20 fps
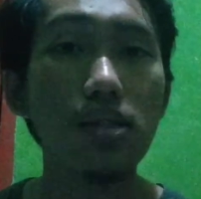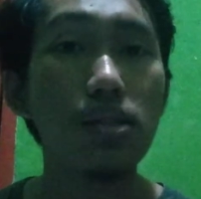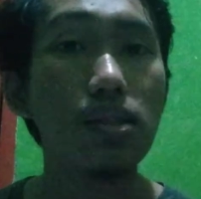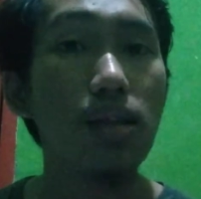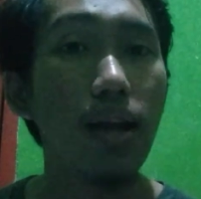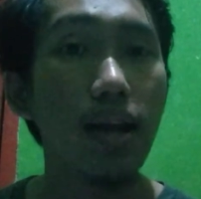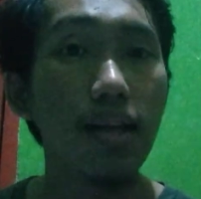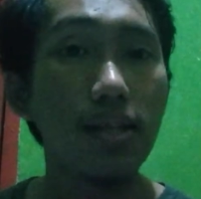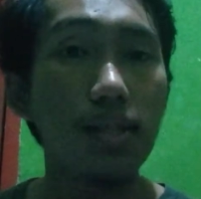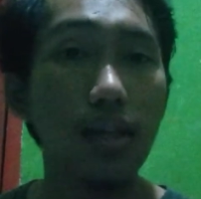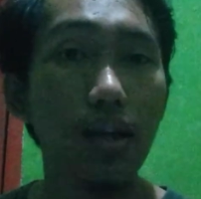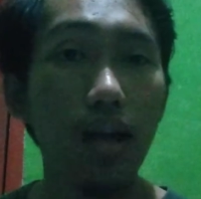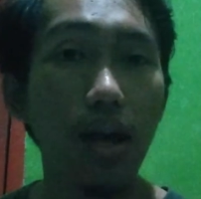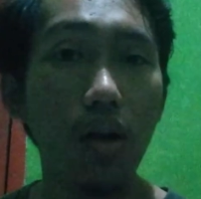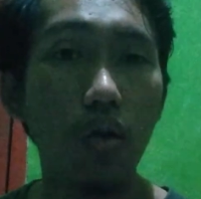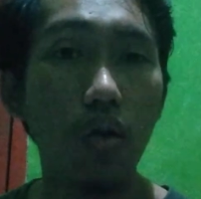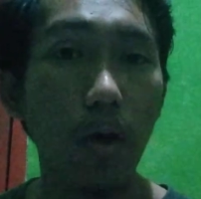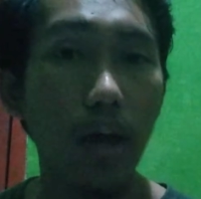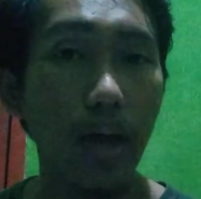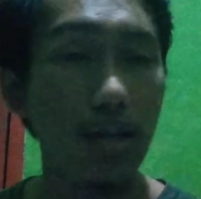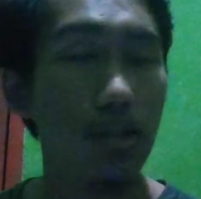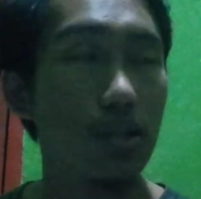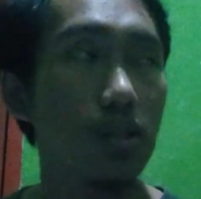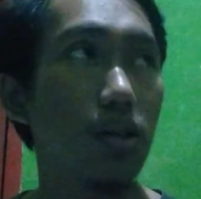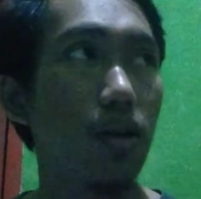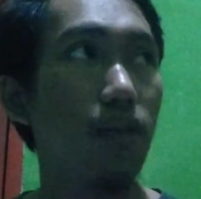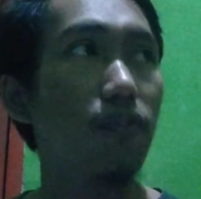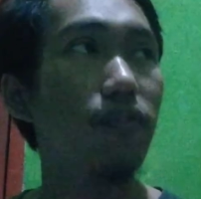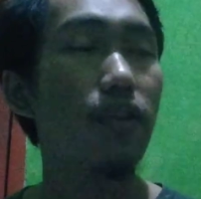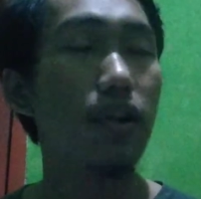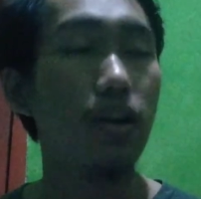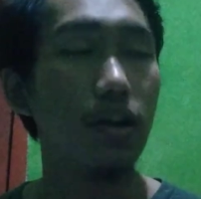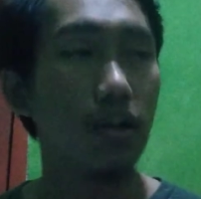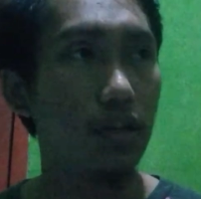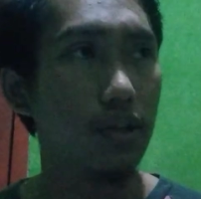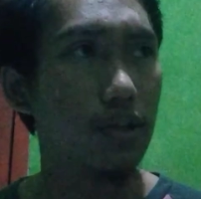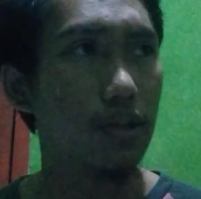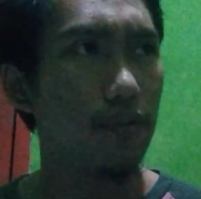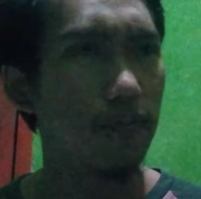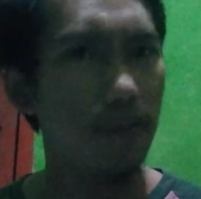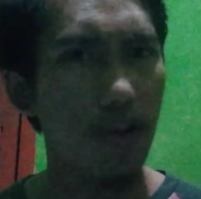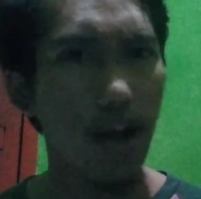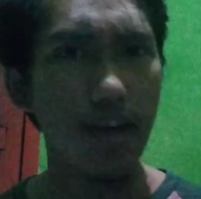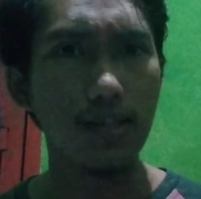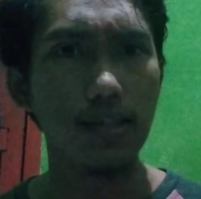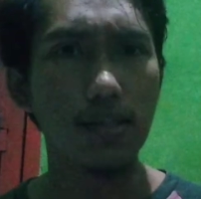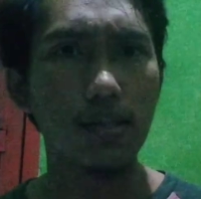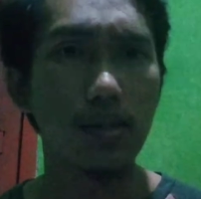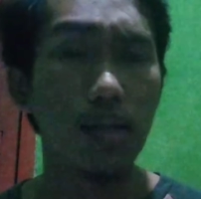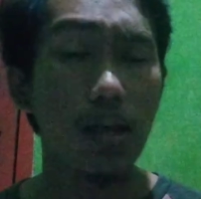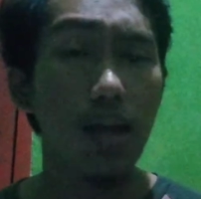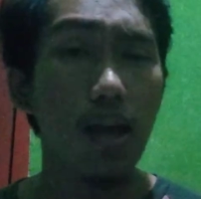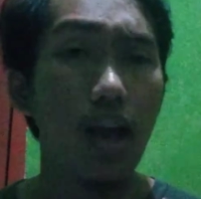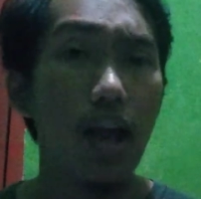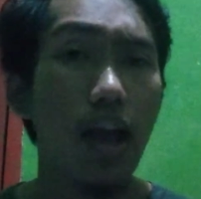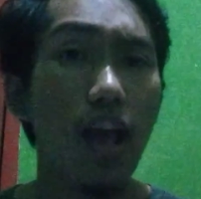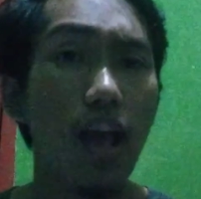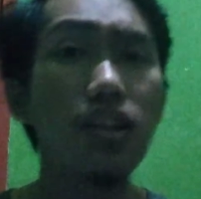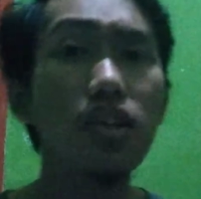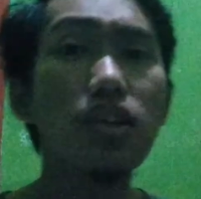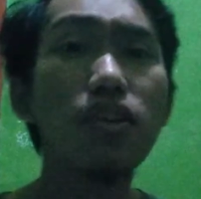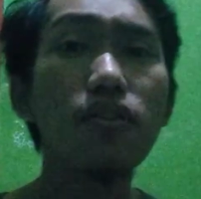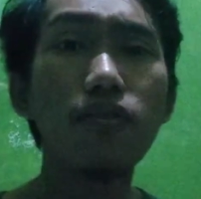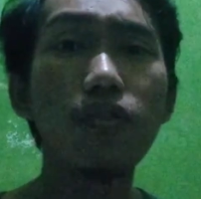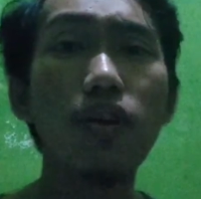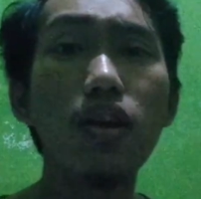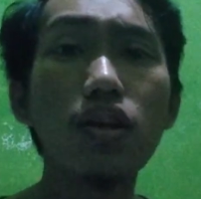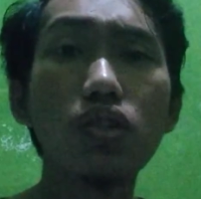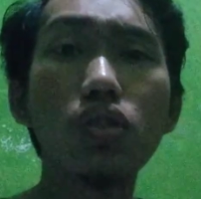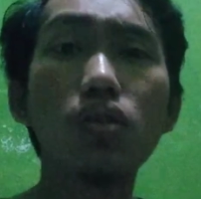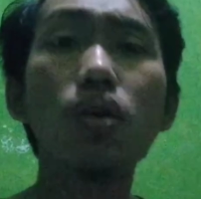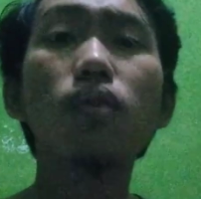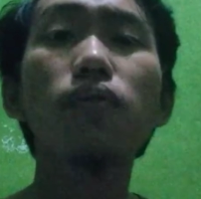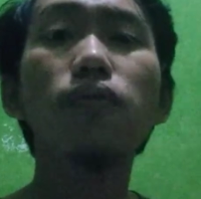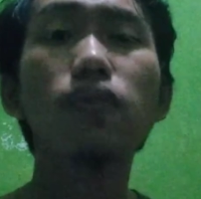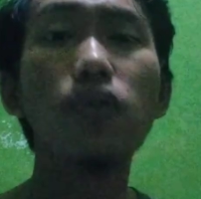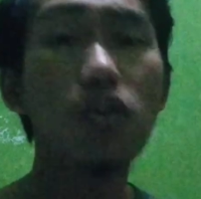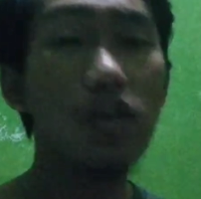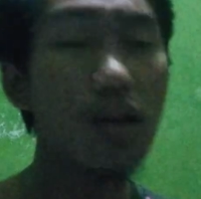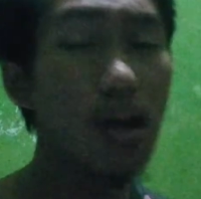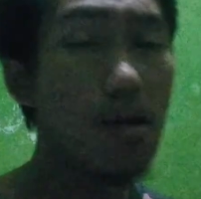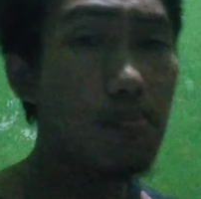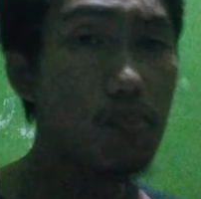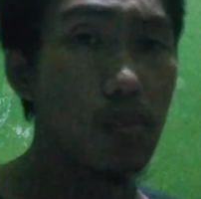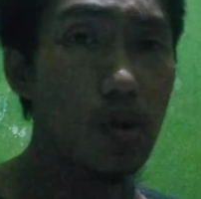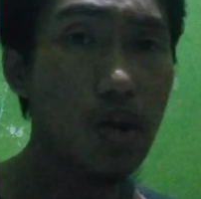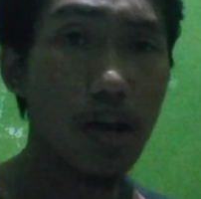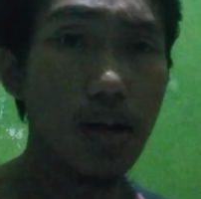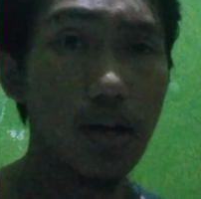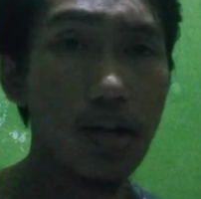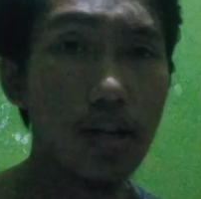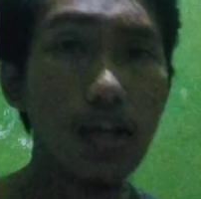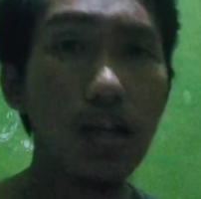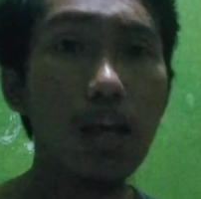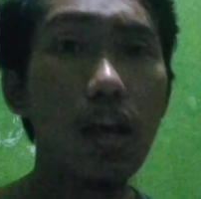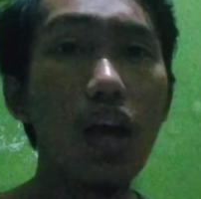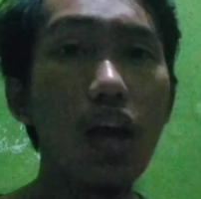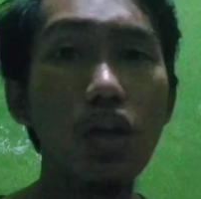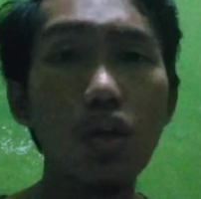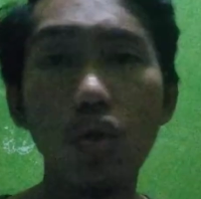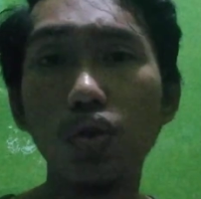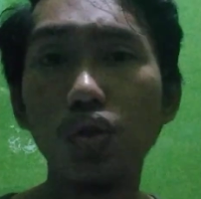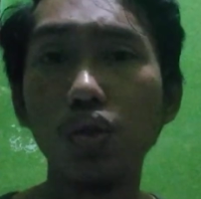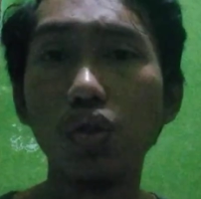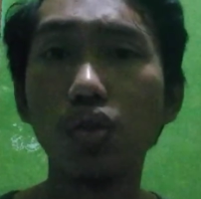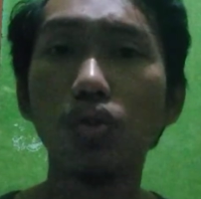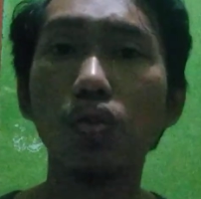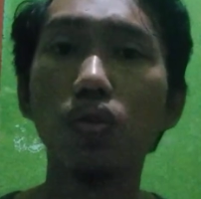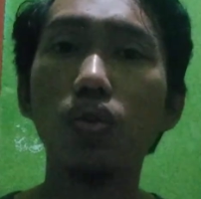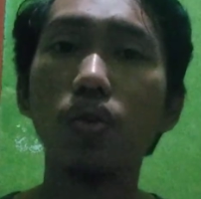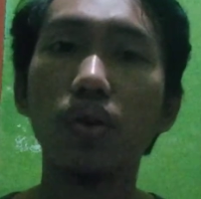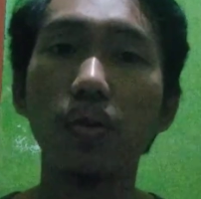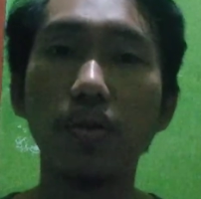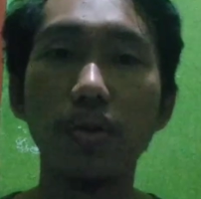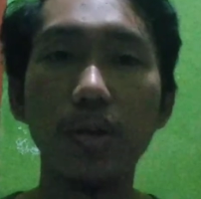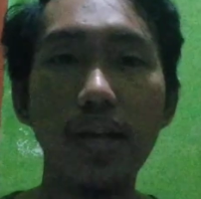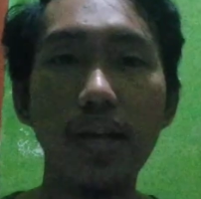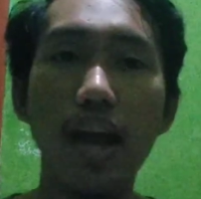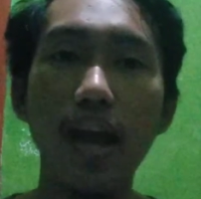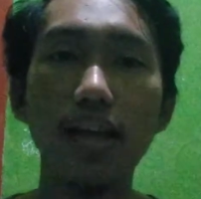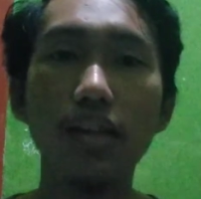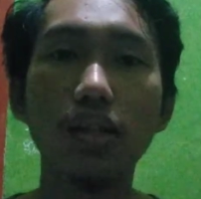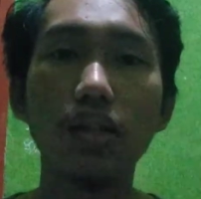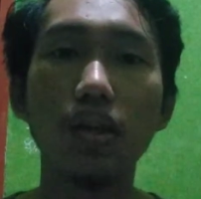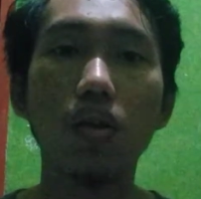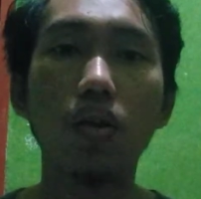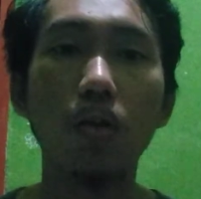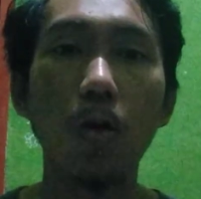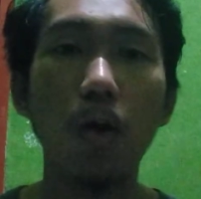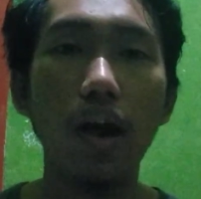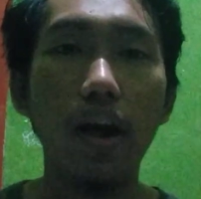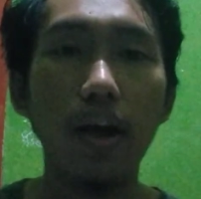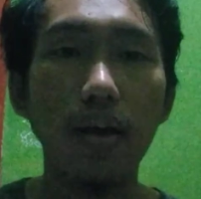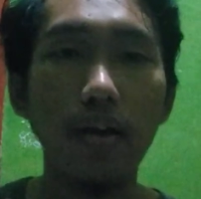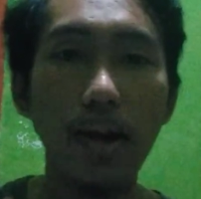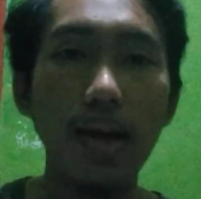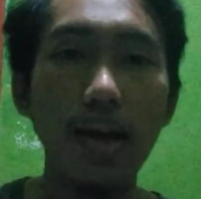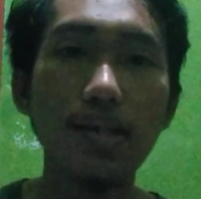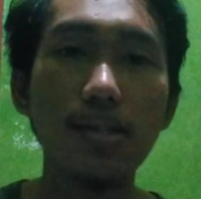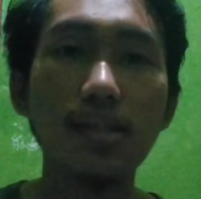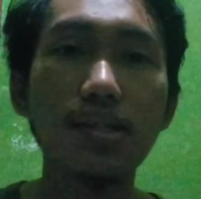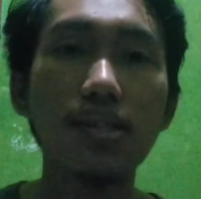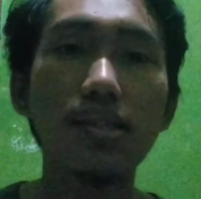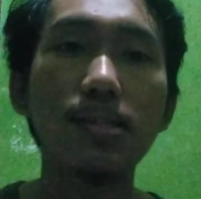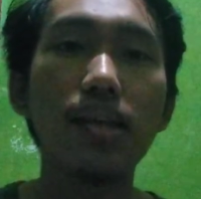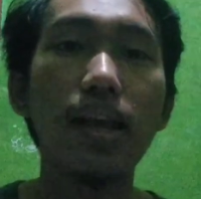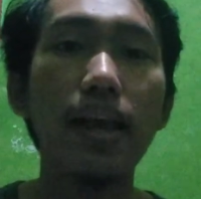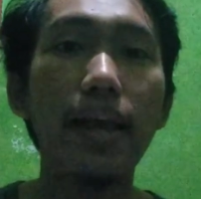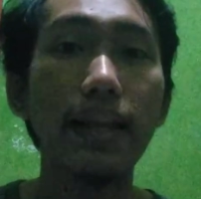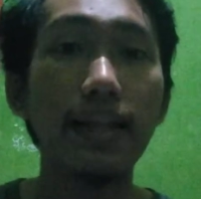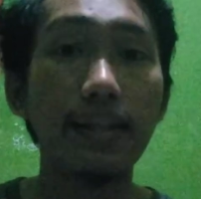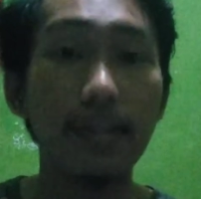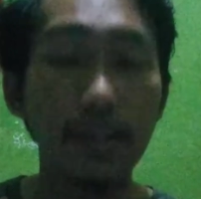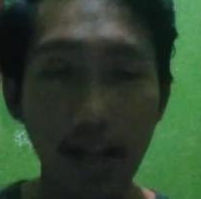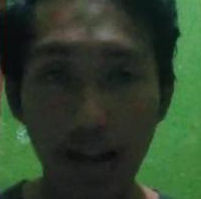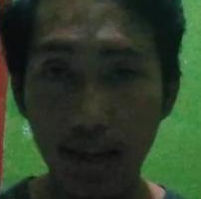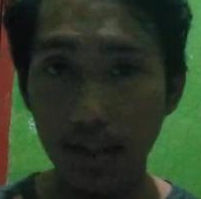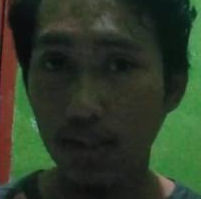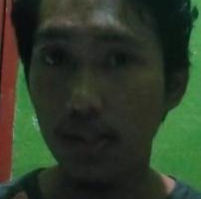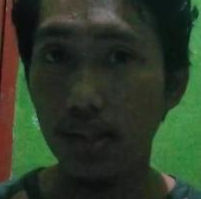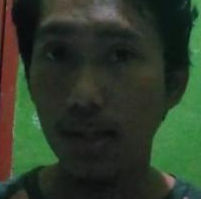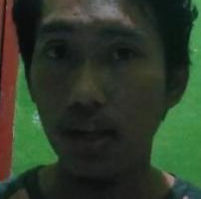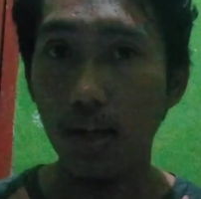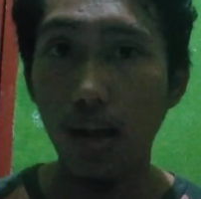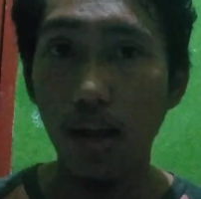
lexical cohesive device. It refers to vocabulary used to create coherence in text.